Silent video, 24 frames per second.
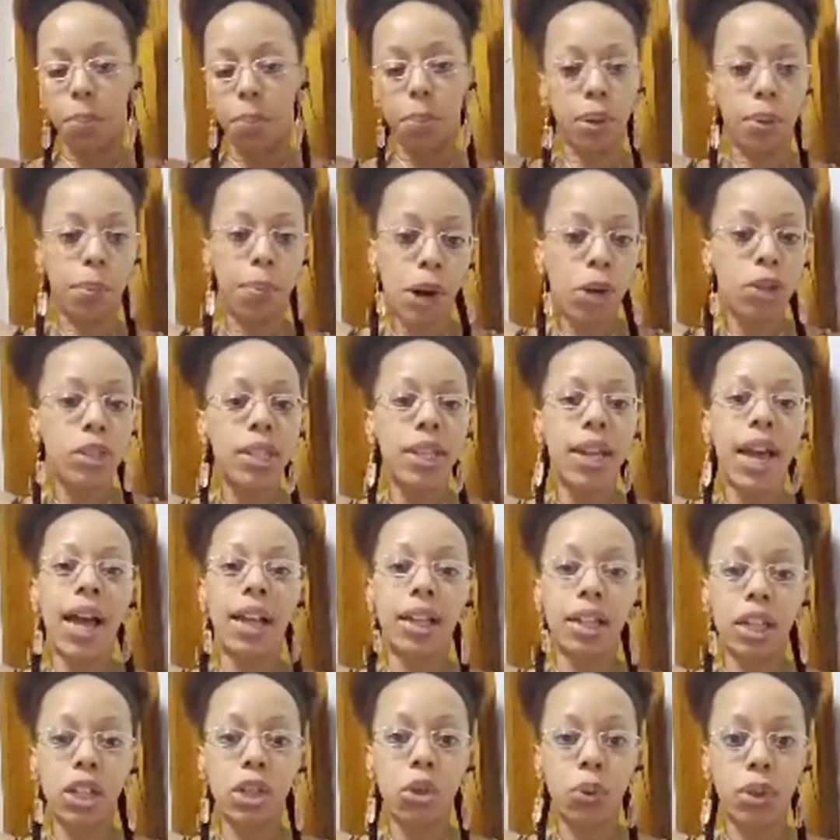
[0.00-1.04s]

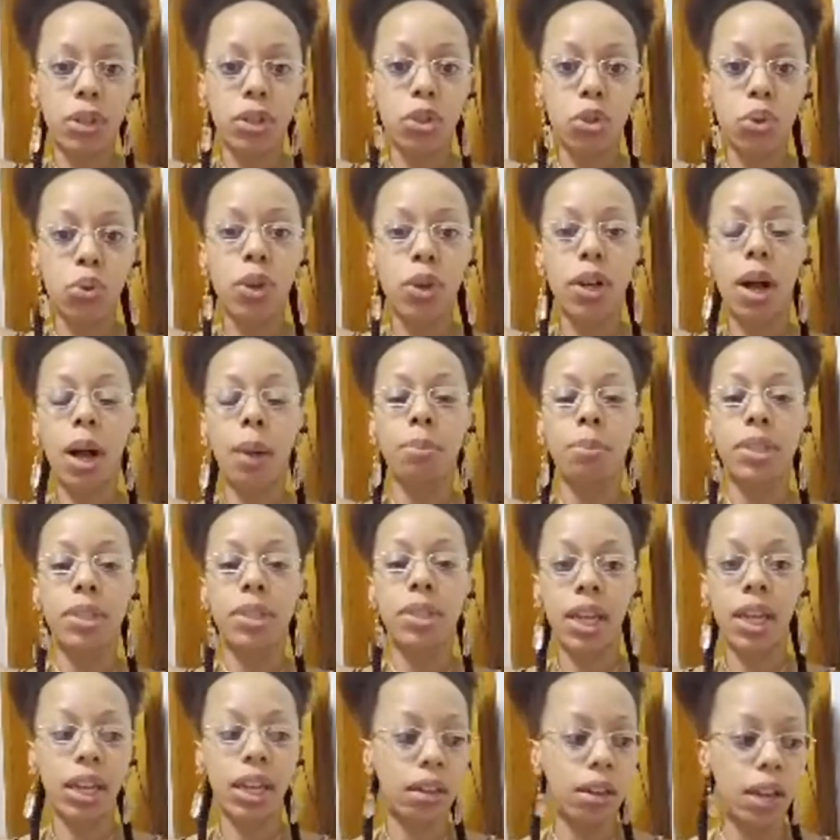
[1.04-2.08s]
personality crystal comes
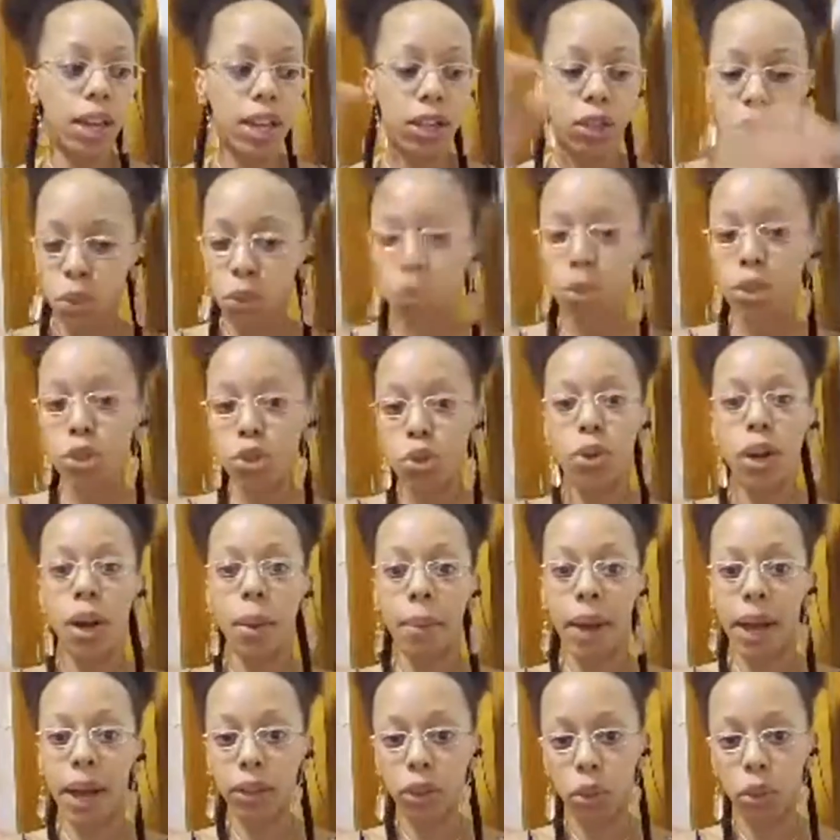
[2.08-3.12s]
in as soon as you come
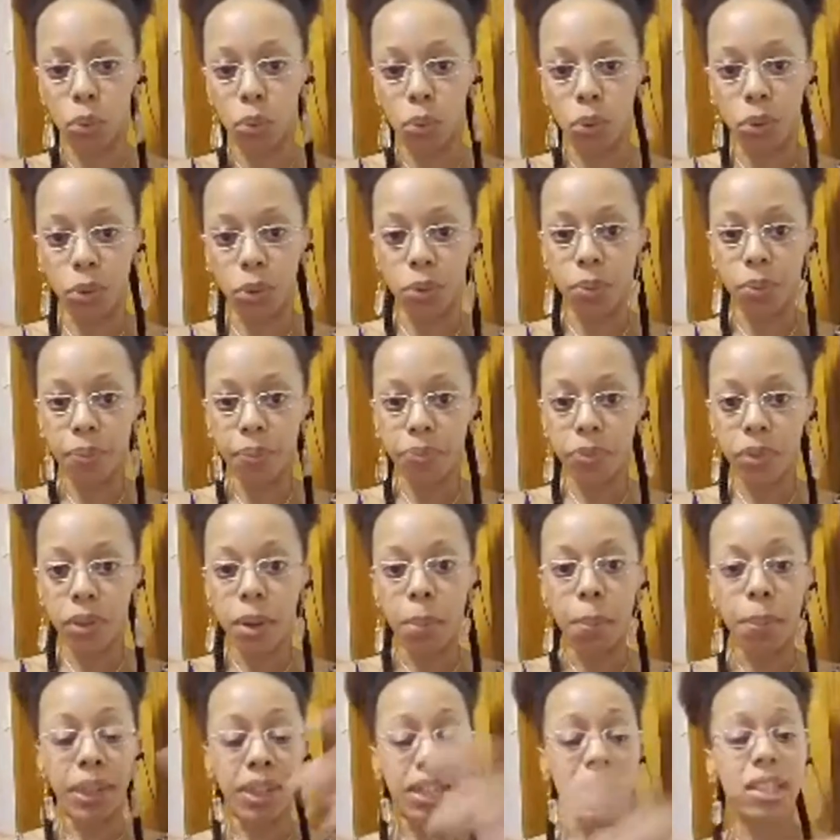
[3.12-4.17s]
out the womb,
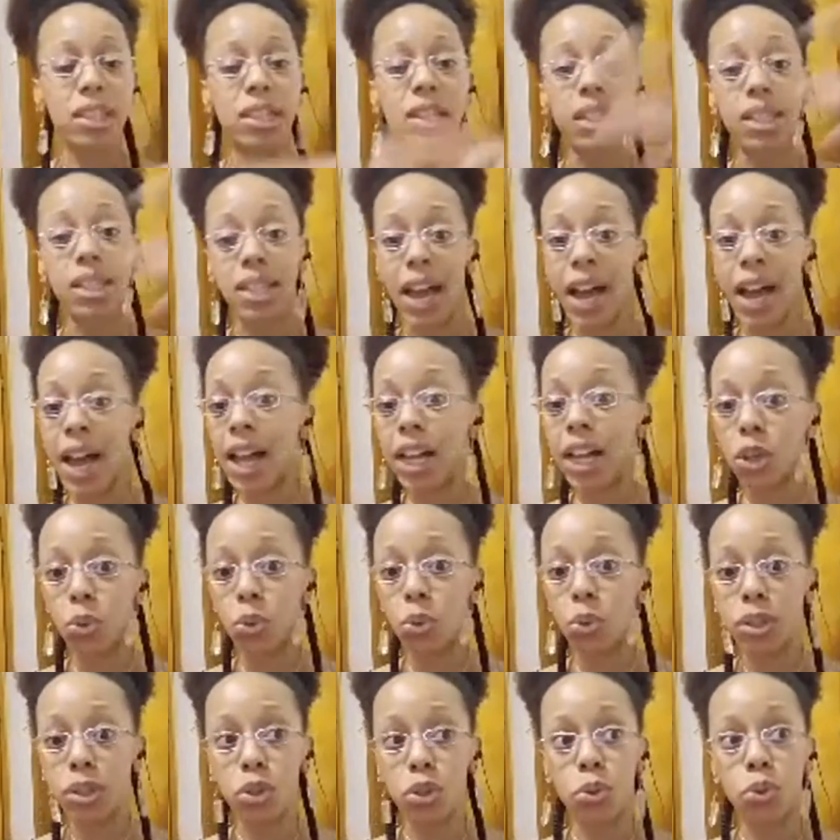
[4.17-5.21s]
but this design
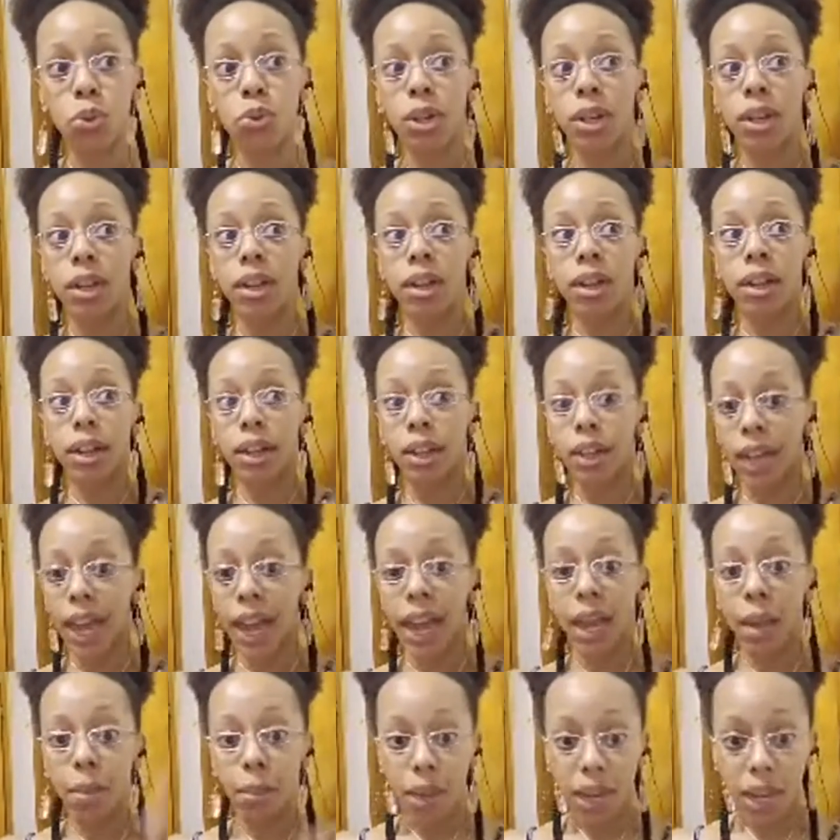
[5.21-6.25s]
crystal
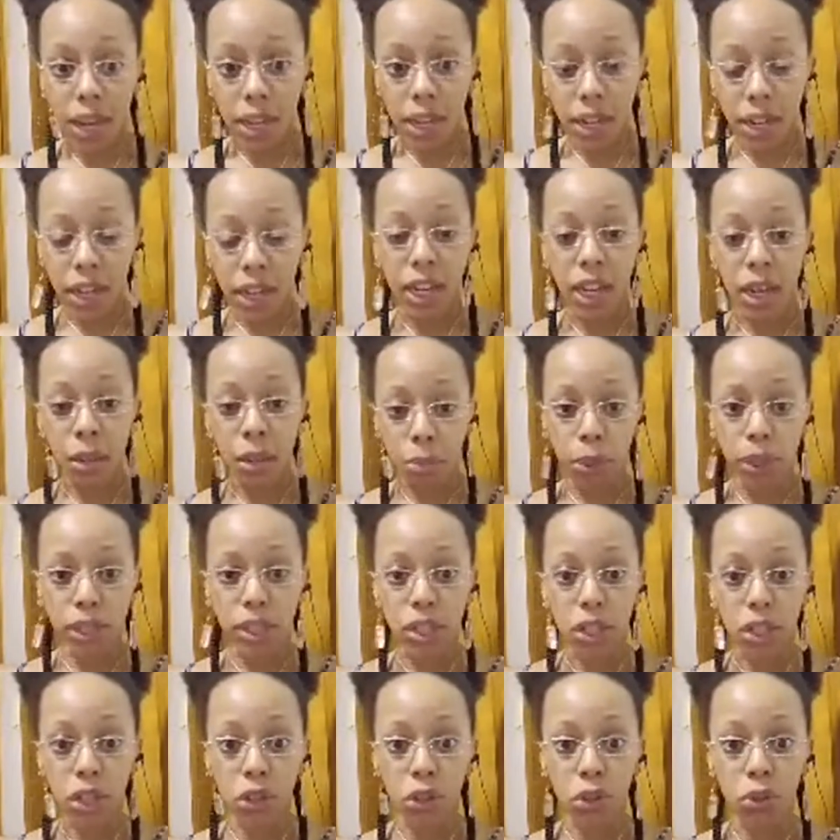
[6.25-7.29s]
came in and
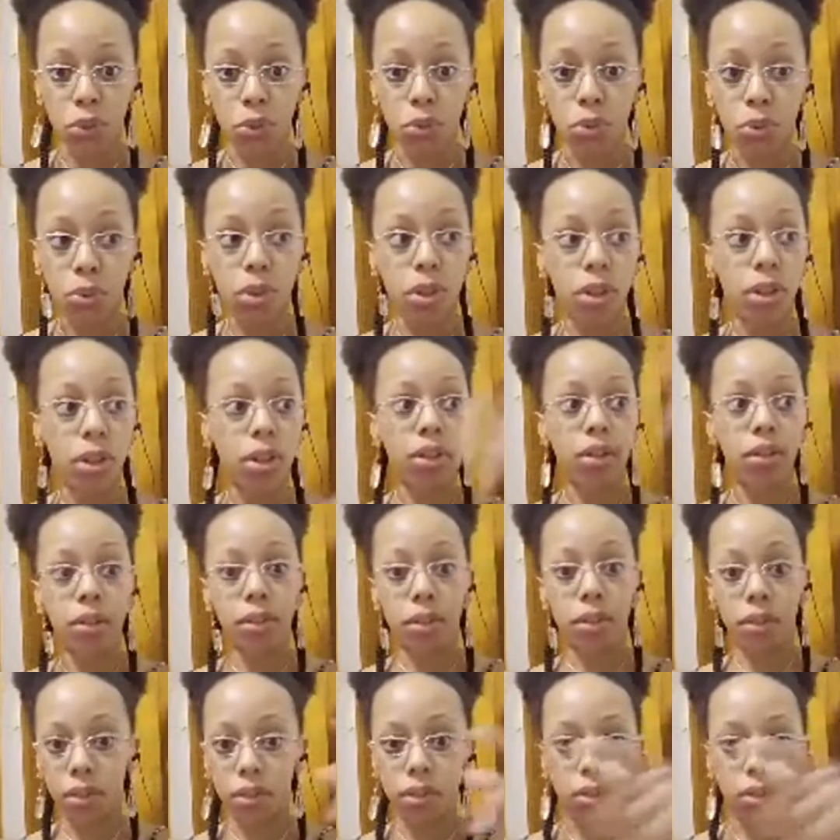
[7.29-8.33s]
imprinted you
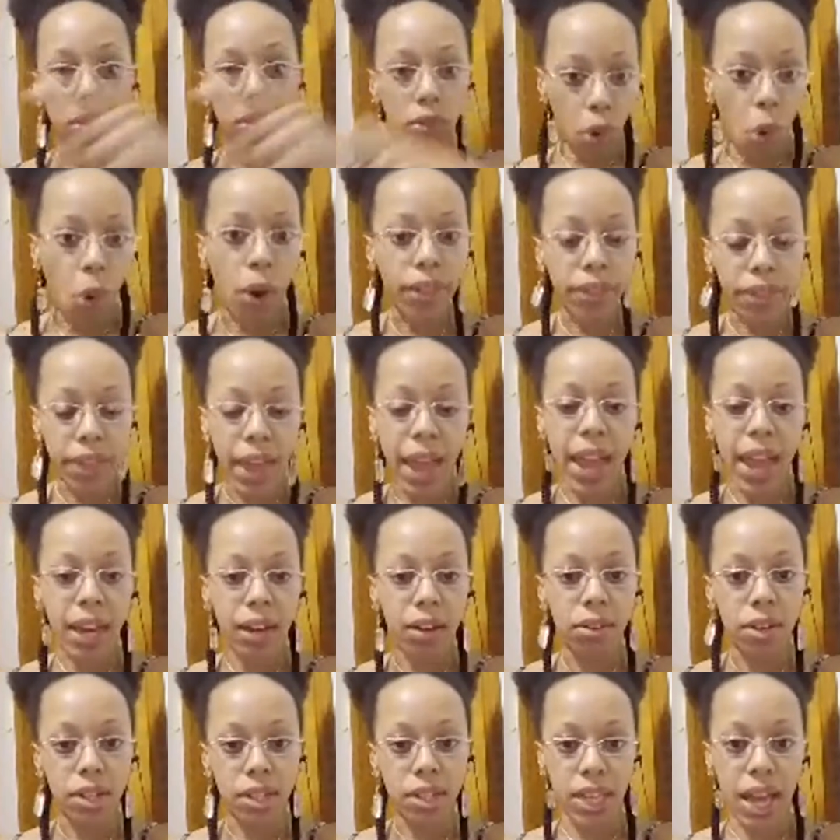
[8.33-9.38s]
on
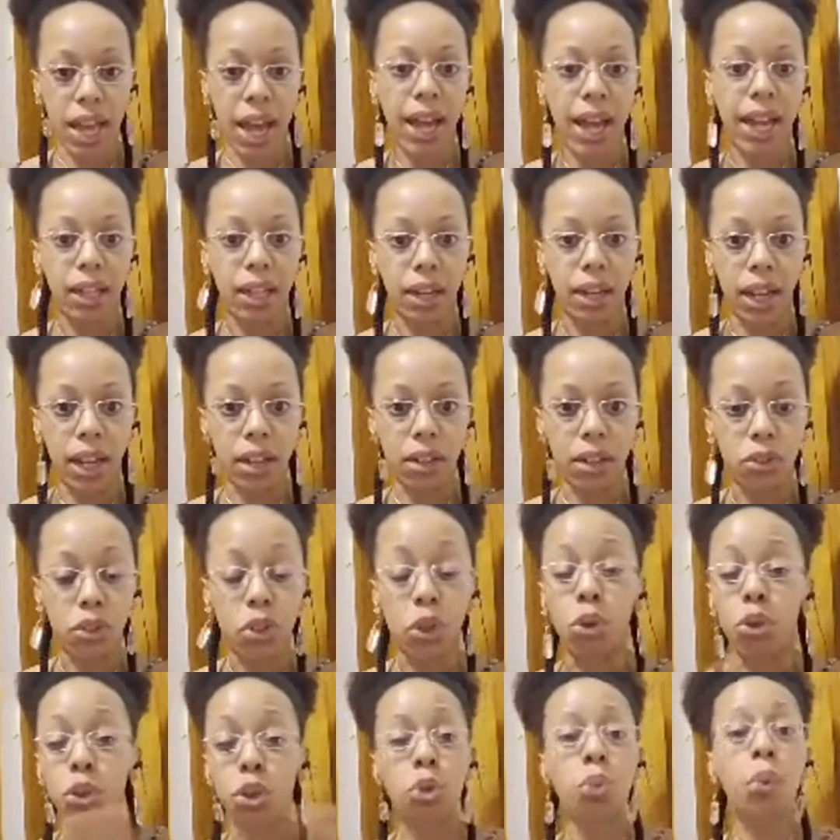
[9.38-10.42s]
that design date. So
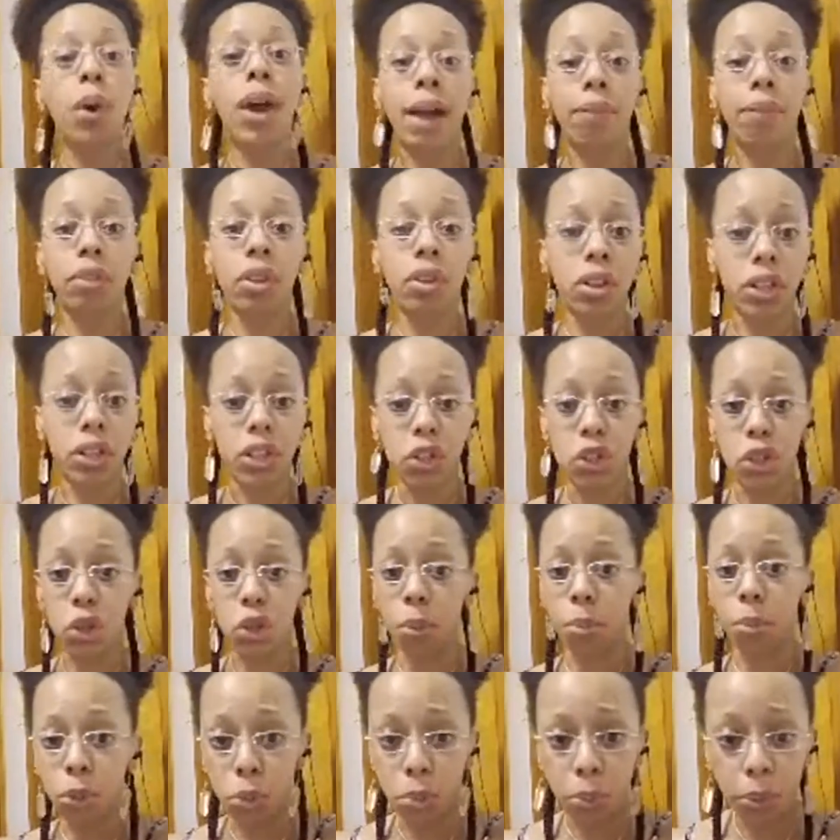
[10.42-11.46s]
you would have to look at your
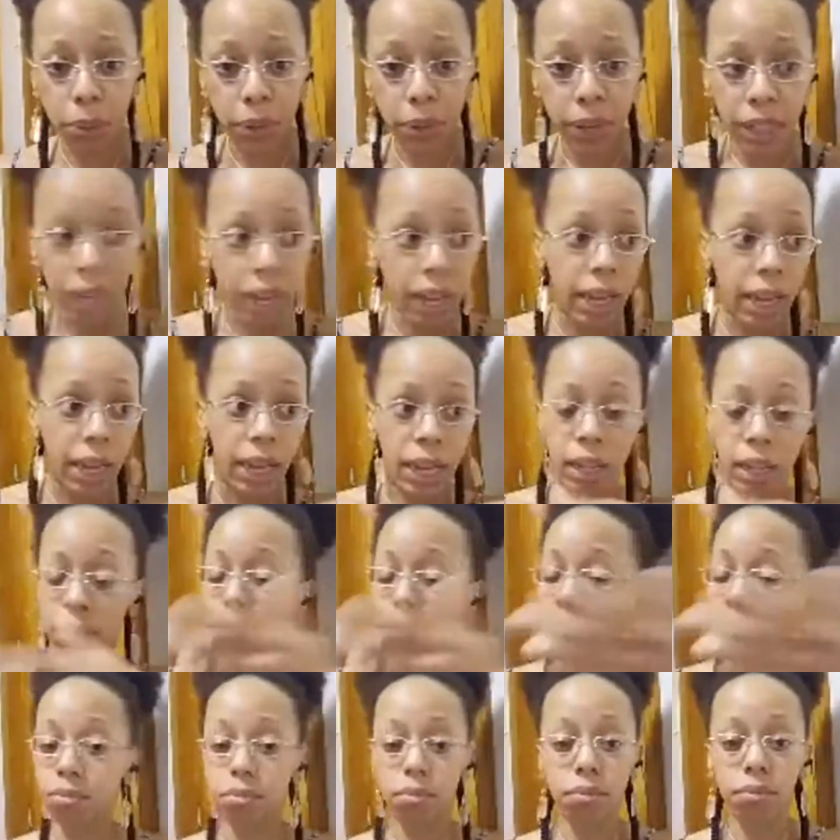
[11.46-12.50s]
blueprint
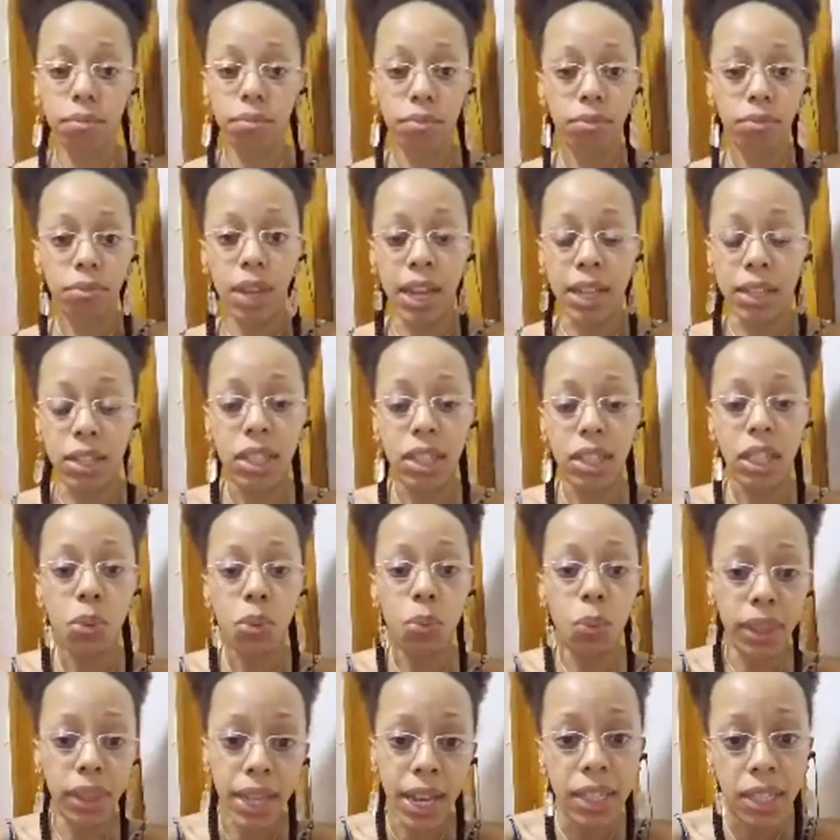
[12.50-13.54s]
and see what
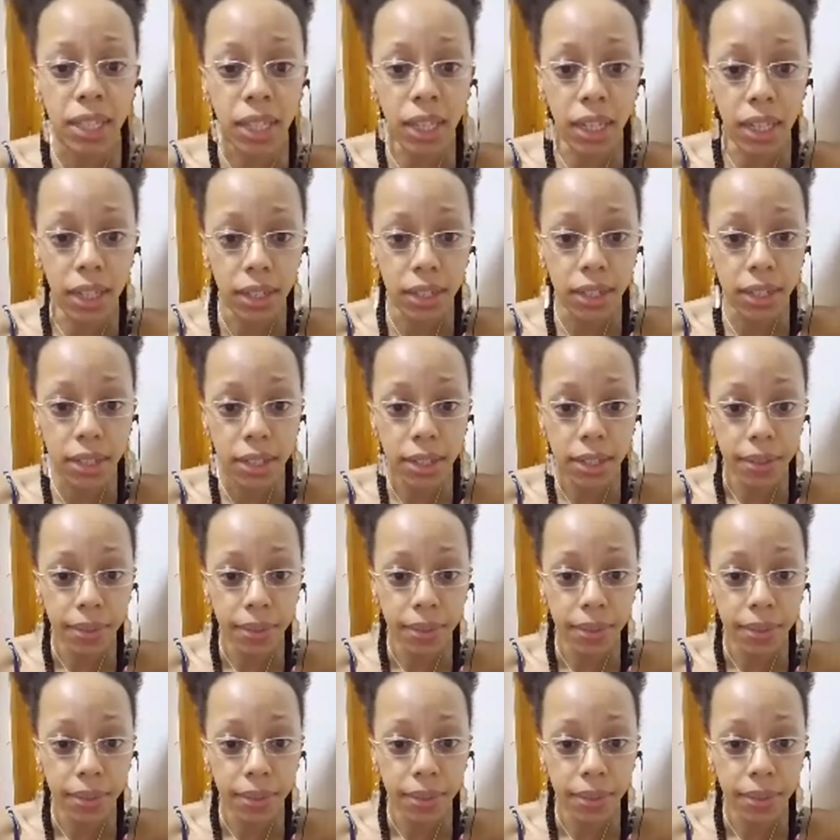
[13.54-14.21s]
that says.